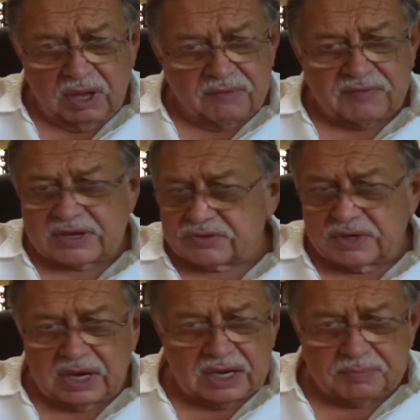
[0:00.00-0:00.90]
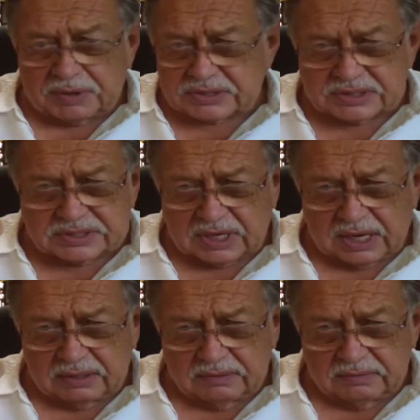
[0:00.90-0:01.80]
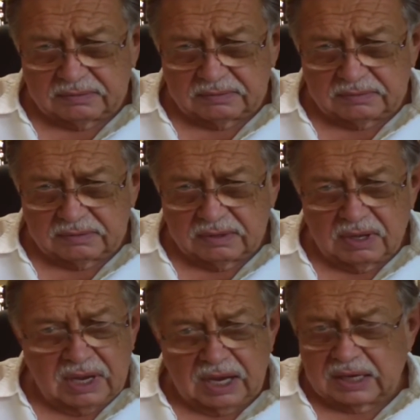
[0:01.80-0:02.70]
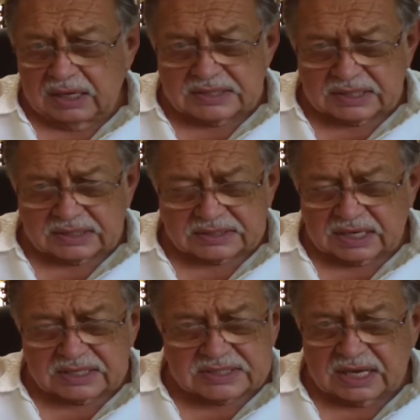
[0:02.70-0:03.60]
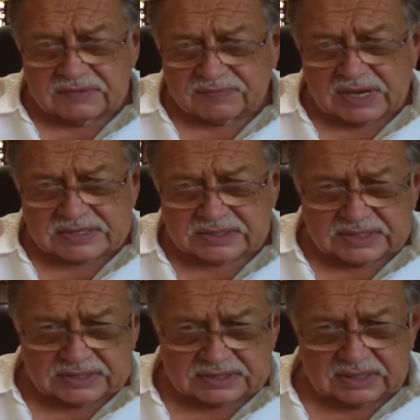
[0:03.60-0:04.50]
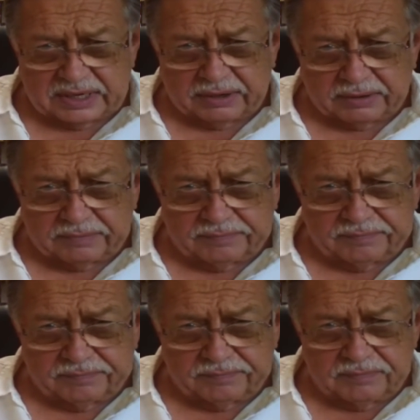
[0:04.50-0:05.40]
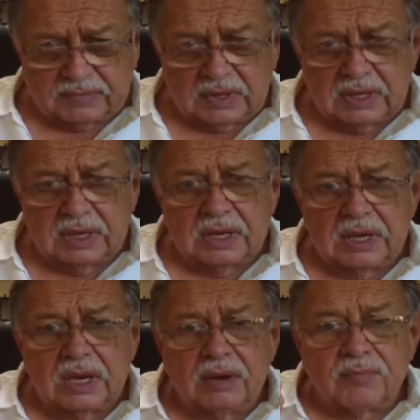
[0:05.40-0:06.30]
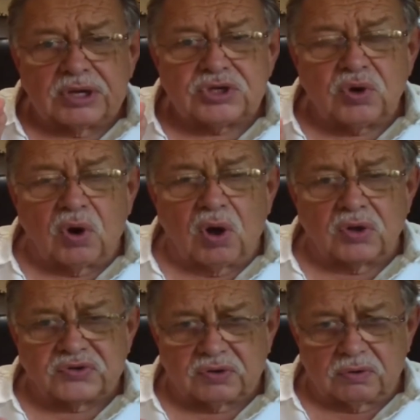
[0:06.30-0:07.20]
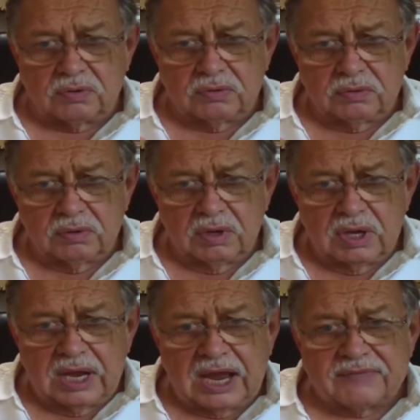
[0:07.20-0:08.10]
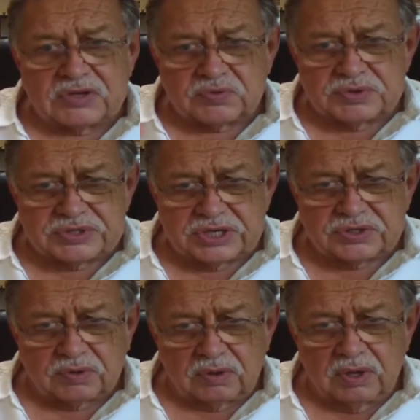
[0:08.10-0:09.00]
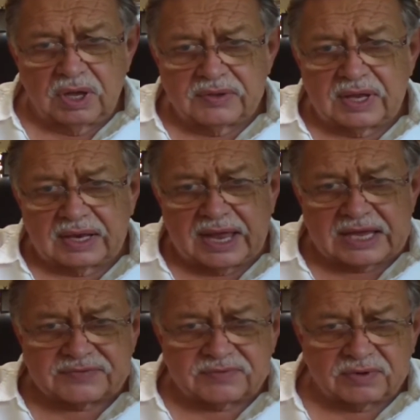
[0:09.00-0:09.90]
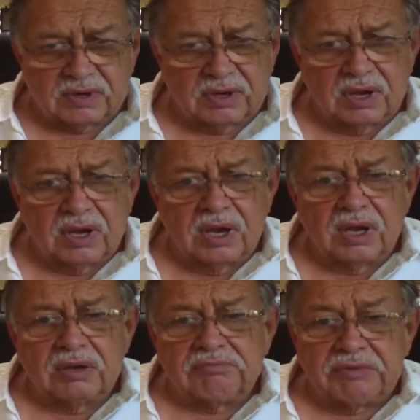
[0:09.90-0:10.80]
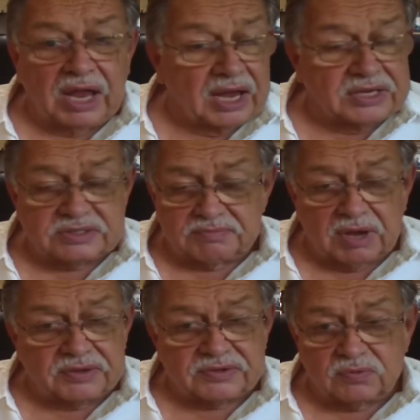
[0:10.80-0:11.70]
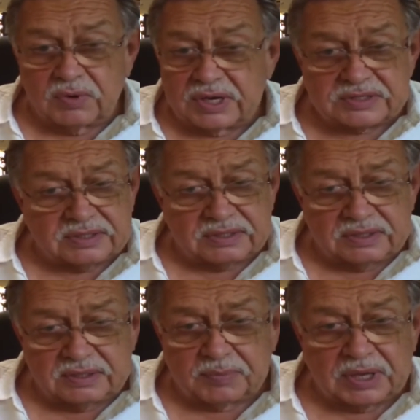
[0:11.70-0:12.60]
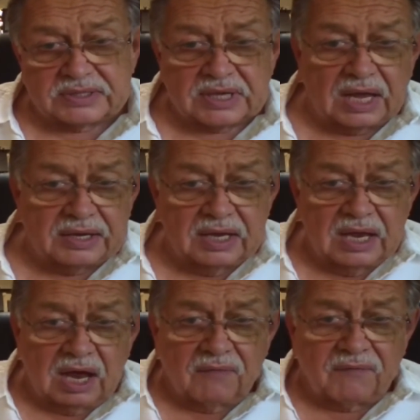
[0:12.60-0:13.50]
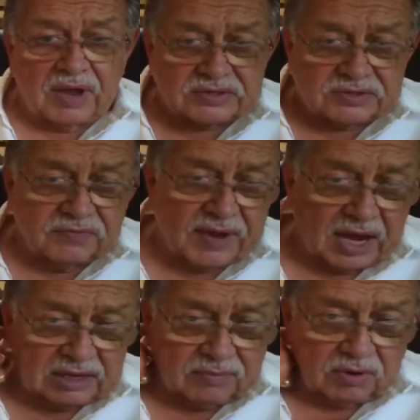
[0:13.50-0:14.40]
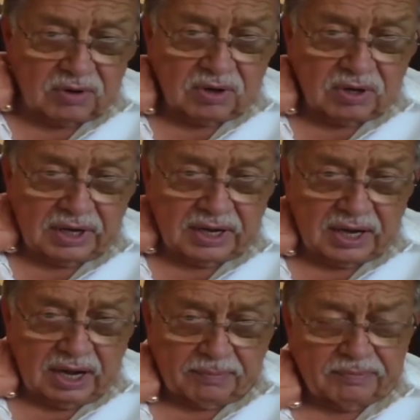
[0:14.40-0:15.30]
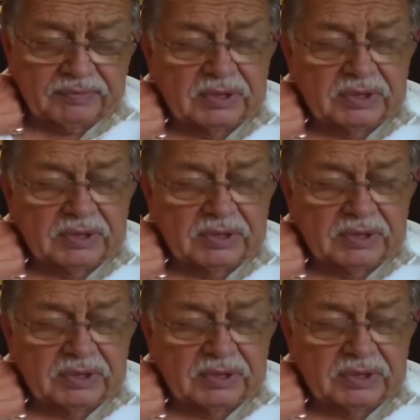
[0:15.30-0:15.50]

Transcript: faster than any pesticide. Any insecticide is not as fast as this cleaner. But you also have this residual that lasts for days, months, weeks. Depends on how fast you vacuum or clean it up.